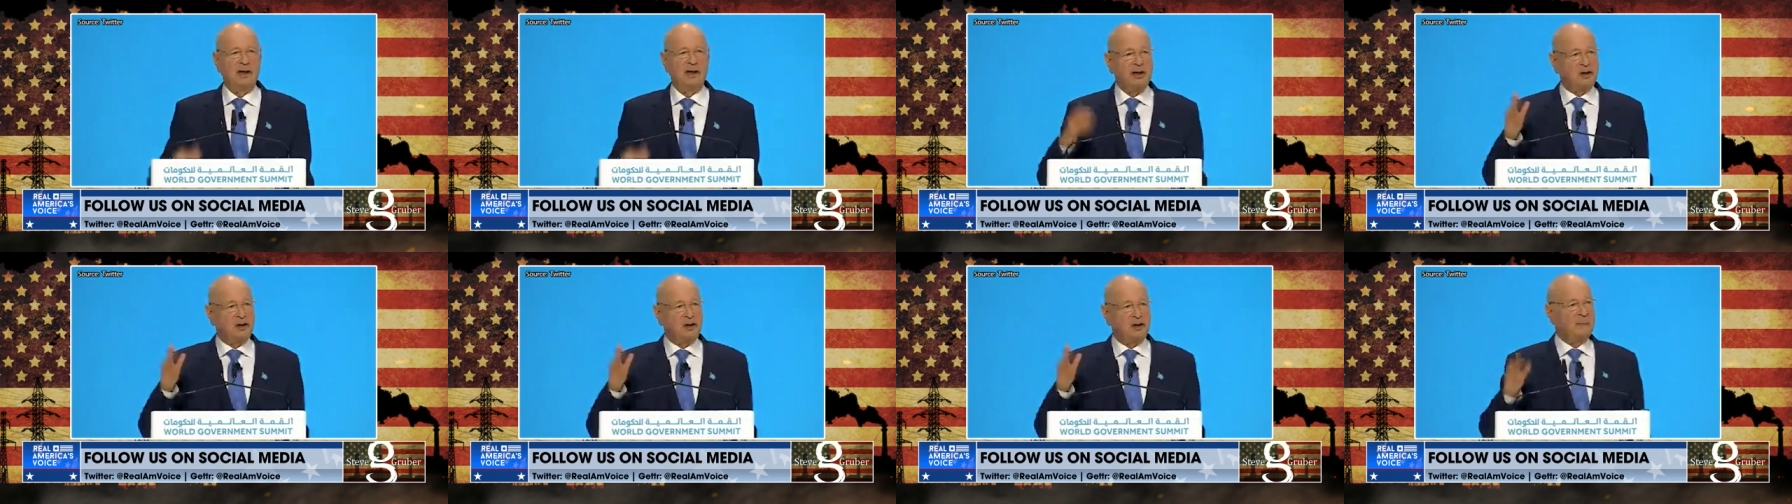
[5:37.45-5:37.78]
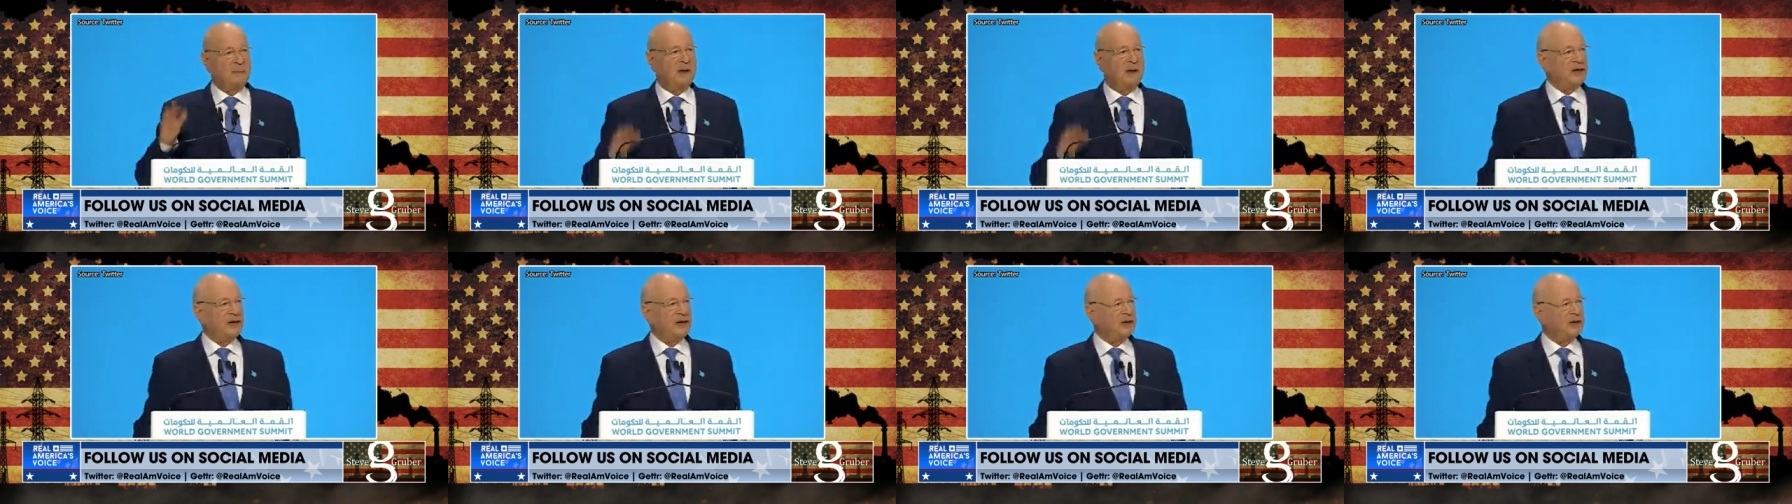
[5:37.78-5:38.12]
near
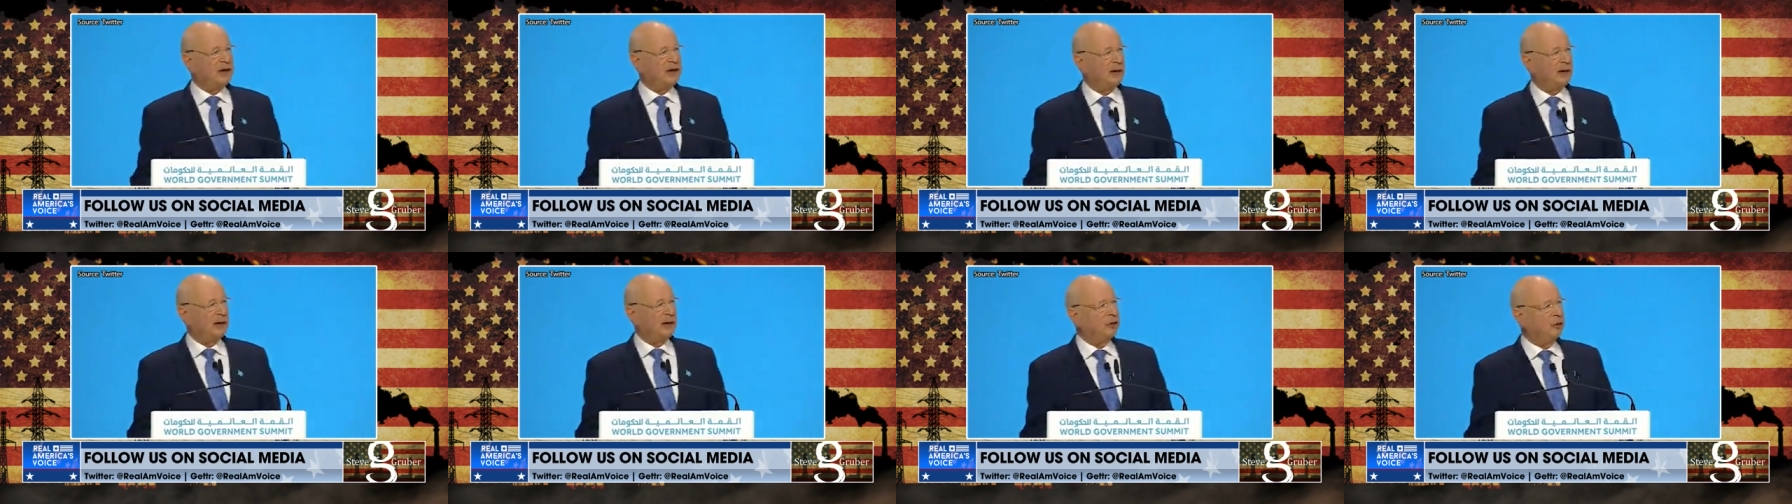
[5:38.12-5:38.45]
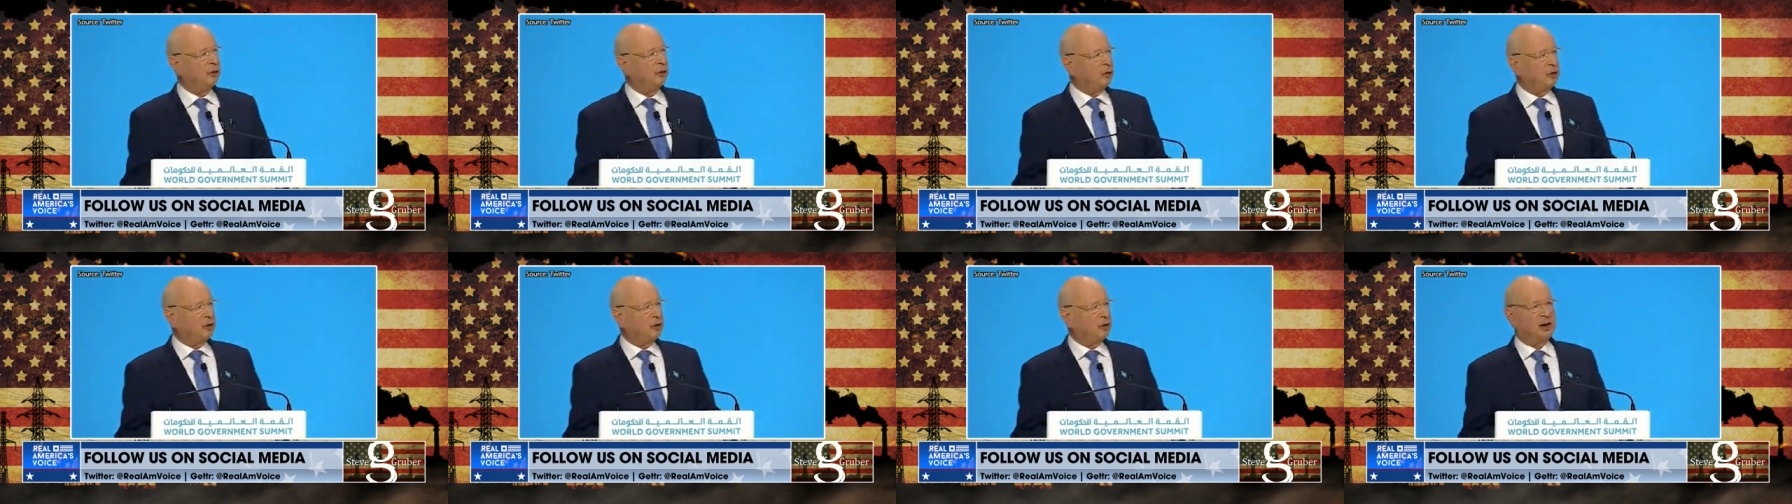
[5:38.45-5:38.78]
space
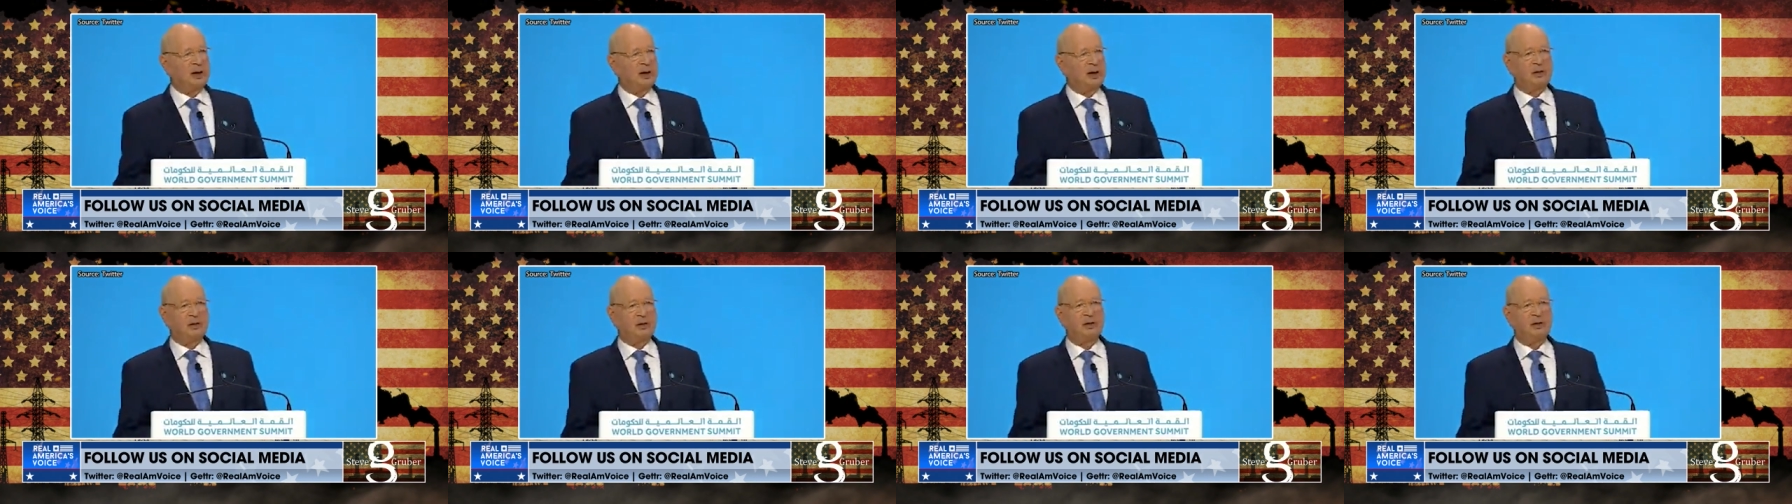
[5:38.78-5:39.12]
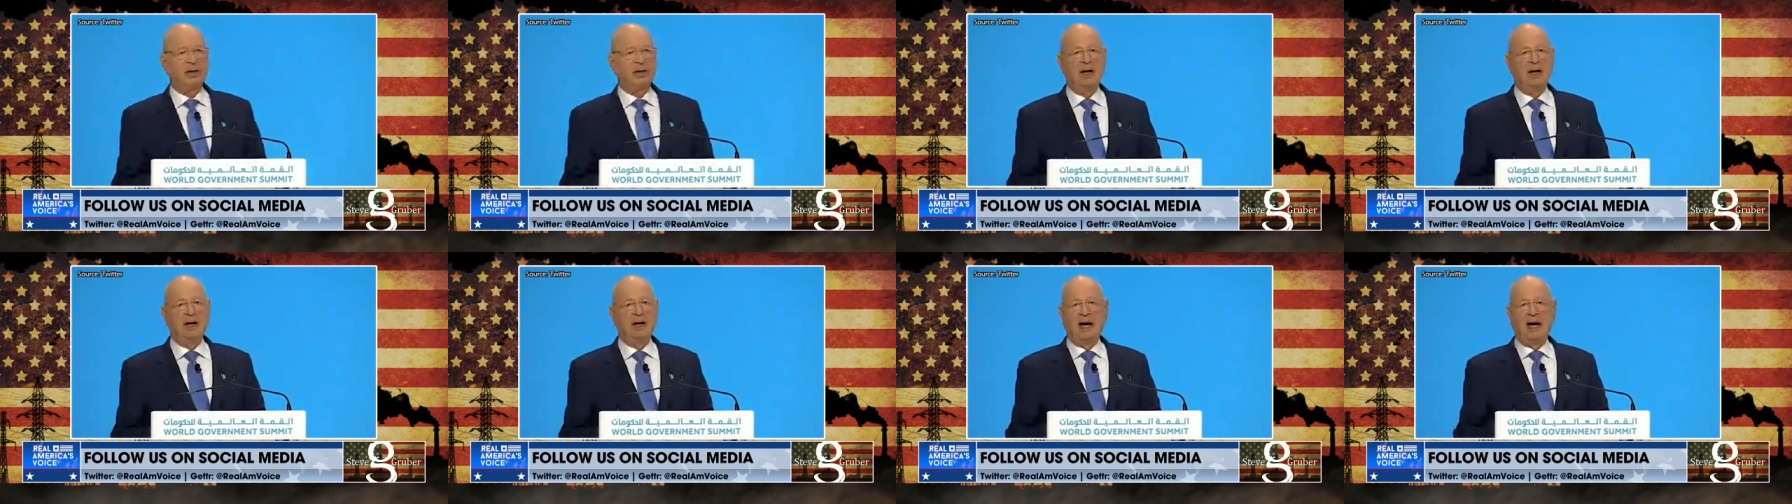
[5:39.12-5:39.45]

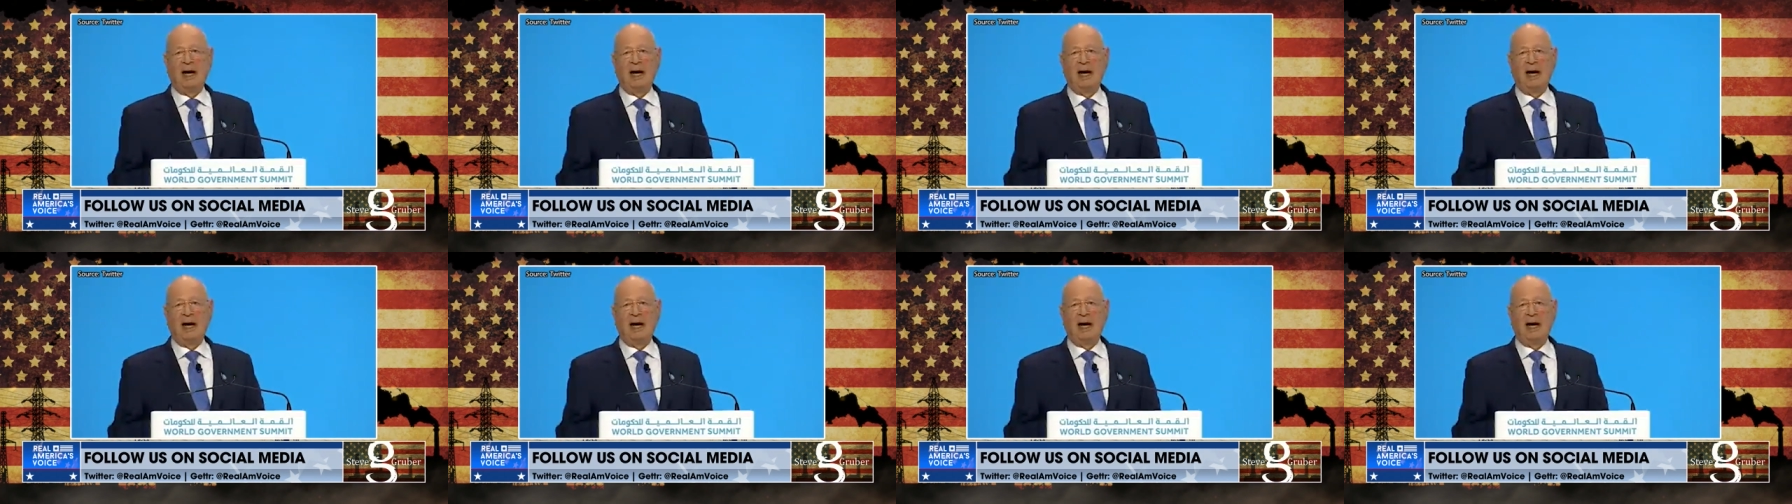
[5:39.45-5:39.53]
technologies,